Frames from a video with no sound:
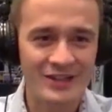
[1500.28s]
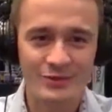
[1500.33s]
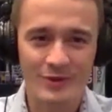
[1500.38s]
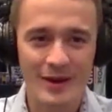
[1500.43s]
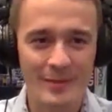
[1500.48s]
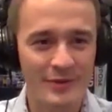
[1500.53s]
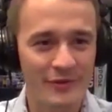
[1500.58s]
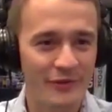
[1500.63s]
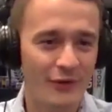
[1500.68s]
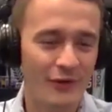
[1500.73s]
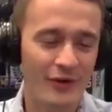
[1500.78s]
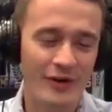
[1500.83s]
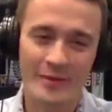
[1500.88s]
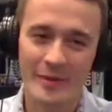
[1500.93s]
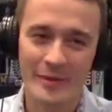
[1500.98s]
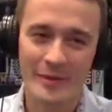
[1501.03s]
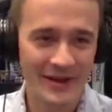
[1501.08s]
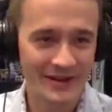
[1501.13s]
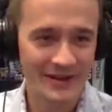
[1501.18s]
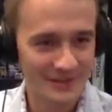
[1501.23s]
right before I'm
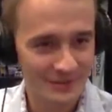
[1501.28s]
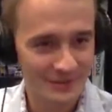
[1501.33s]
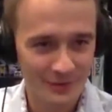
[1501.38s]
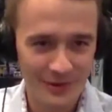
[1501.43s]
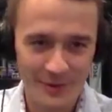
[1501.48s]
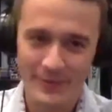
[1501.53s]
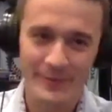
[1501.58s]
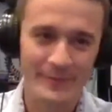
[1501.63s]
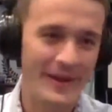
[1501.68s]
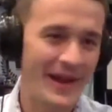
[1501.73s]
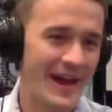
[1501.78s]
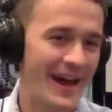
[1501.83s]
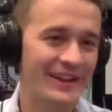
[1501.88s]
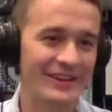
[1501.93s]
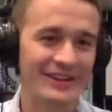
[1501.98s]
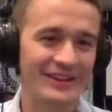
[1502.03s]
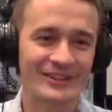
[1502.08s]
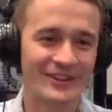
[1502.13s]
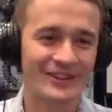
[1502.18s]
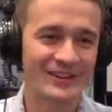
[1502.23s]
about to rip a
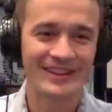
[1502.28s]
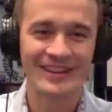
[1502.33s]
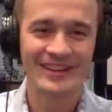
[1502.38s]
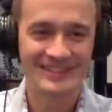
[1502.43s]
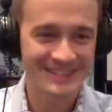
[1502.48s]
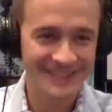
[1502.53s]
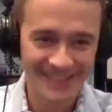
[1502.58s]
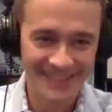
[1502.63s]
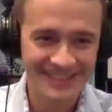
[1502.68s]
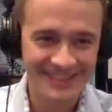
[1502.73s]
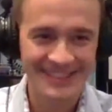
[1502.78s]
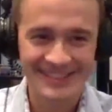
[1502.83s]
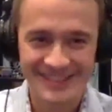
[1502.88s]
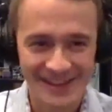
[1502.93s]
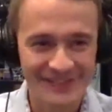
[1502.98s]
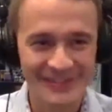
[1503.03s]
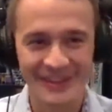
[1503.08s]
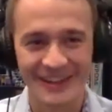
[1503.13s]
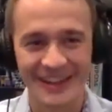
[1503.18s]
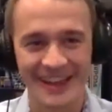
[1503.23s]
ballad, or he said
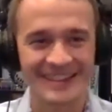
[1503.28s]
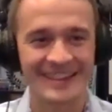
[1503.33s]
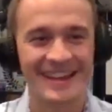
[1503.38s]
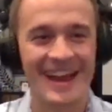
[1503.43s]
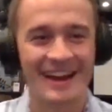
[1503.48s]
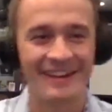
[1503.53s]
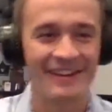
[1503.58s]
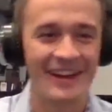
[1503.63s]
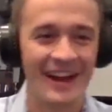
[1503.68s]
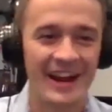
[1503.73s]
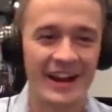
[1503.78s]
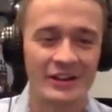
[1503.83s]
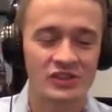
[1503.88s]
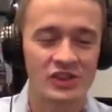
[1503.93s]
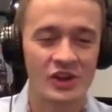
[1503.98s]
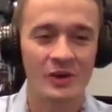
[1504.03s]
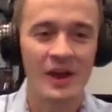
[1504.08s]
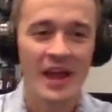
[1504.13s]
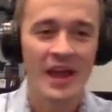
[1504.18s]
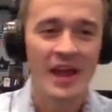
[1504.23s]
something like that, right? And
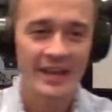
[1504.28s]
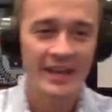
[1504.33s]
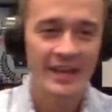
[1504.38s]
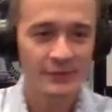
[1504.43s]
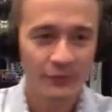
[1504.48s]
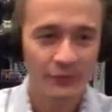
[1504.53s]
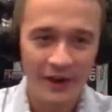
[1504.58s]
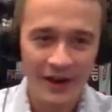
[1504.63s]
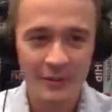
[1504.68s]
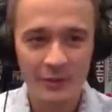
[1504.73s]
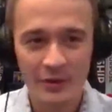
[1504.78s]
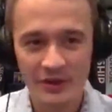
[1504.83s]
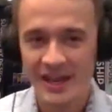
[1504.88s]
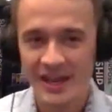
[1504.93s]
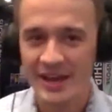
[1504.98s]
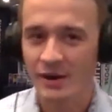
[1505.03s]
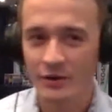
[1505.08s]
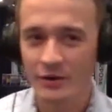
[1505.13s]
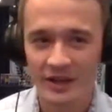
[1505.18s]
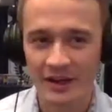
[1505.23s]
so his frame was, I
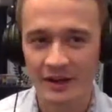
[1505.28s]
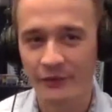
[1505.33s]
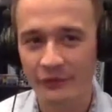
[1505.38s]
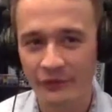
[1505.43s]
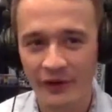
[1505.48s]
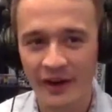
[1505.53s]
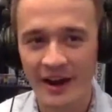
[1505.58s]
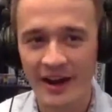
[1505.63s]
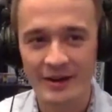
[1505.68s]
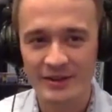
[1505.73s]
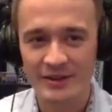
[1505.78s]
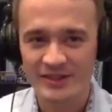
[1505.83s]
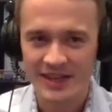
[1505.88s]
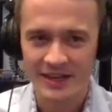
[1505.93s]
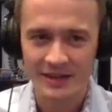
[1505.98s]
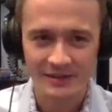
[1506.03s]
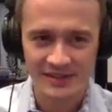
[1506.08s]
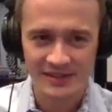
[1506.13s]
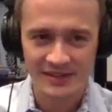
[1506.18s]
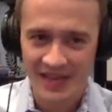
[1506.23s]
don't get afraid. He said
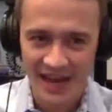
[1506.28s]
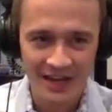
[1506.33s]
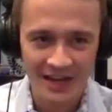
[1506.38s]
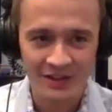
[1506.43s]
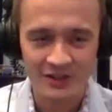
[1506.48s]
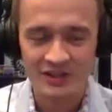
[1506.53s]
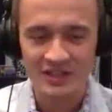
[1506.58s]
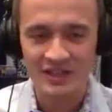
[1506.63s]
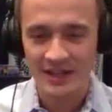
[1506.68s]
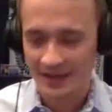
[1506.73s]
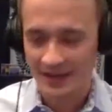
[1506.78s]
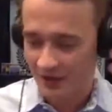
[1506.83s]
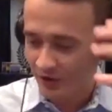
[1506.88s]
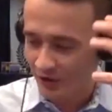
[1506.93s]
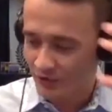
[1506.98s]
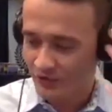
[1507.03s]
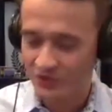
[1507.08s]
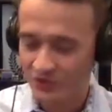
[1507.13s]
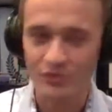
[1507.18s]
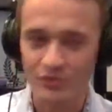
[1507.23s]
it was the energy that
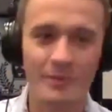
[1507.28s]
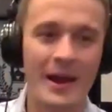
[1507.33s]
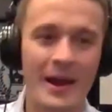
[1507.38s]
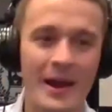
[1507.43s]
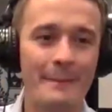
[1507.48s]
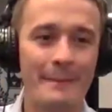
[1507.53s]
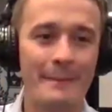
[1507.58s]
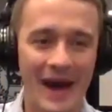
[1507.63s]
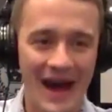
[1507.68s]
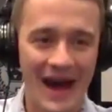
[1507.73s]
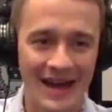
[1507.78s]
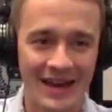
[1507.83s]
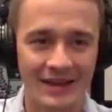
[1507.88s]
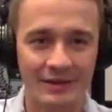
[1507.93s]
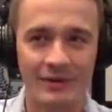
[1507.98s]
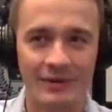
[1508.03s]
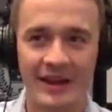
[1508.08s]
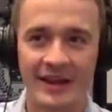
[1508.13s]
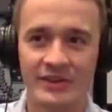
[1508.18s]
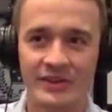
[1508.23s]
goes through my body,
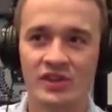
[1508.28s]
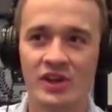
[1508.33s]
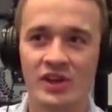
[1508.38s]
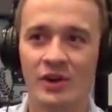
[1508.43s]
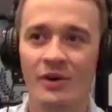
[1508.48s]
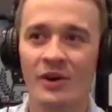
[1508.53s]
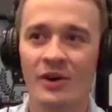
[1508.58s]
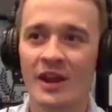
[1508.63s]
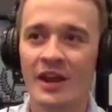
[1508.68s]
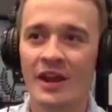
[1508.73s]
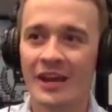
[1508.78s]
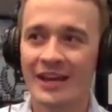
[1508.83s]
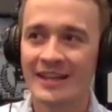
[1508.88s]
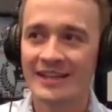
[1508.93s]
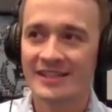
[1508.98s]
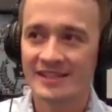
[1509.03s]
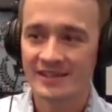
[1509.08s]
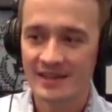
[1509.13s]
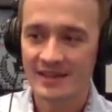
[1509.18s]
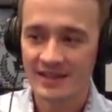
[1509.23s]
right? So
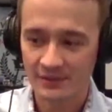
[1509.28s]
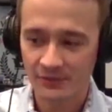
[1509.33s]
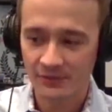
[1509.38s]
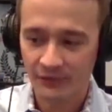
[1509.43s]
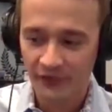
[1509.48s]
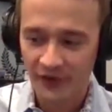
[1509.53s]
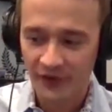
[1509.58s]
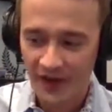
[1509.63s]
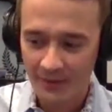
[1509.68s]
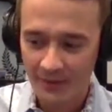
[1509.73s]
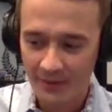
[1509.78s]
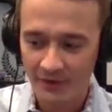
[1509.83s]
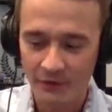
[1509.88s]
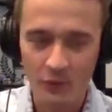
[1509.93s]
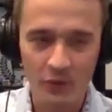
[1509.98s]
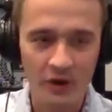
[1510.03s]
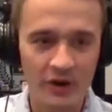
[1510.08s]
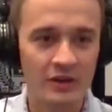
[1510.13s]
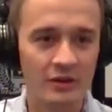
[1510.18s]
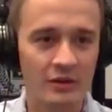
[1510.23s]
it's this frame of
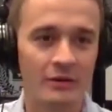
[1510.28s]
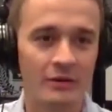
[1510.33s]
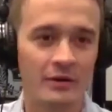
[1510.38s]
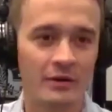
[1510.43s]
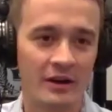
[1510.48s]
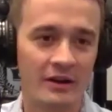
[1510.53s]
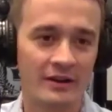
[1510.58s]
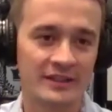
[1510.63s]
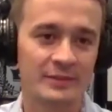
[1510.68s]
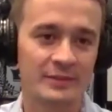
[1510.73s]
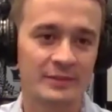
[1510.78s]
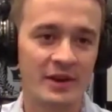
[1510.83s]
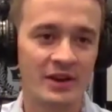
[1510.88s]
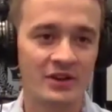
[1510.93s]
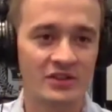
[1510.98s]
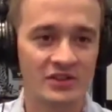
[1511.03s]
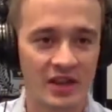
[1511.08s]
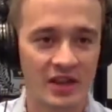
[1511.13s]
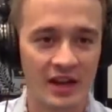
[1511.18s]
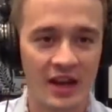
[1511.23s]
what you're
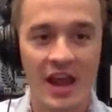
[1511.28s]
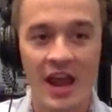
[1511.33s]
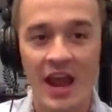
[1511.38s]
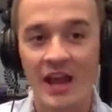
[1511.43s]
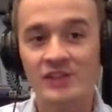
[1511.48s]
experiencing.